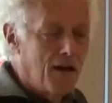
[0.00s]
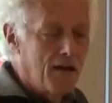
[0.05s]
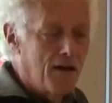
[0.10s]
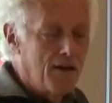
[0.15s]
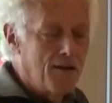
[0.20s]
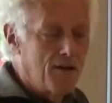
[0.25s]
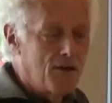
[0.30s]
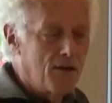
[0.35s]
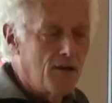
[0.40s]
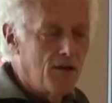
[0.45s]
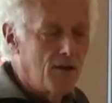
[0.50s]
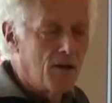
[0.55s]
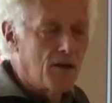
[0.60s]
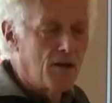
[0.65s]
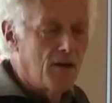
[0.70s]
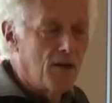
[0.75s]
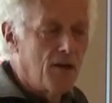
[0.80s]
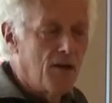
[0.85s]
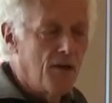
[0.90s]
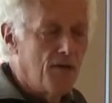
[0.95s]
He said, look,
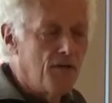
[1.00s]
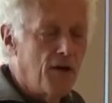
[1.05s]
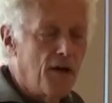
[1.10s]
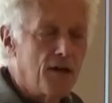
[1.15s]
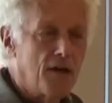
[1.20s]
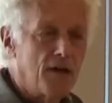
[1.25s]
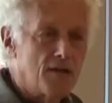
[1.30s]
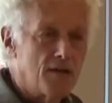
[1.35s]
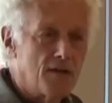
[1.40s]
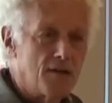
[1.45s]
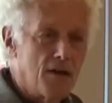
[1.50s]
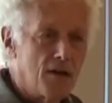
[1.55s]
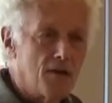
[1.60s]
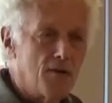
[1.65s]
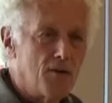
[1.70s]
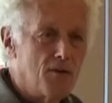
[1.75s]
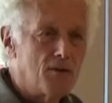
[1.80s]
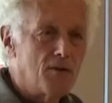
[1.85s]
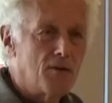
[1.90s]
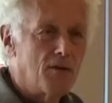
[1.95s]
if I get sick,
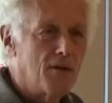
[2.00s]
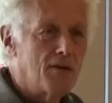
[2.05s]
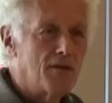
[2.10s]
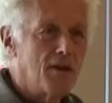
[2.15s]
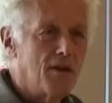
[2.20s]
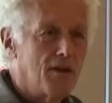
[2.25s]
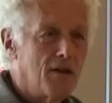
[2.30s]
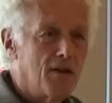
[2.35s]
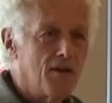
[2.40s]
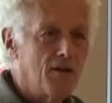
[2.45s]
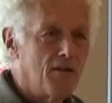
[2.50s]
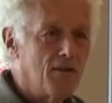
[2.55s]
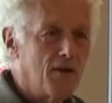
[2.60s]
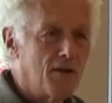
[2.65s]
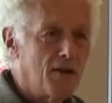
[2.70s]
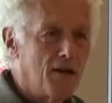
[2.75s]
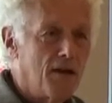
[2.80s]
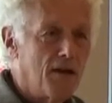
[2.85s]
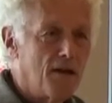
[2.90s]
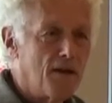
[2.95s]
who's going to take care of the
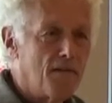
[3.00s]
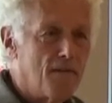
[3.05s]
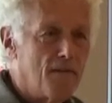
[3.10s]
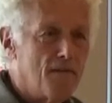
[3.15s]
cat?